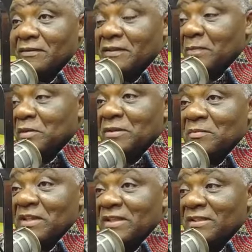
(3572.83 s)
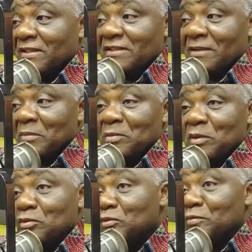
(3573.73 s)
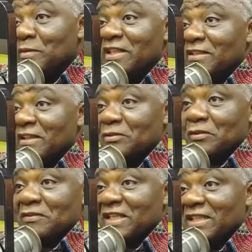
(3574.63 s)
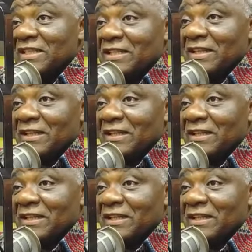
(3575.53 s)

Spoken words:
Deputy ministers and maybe two ministers of state,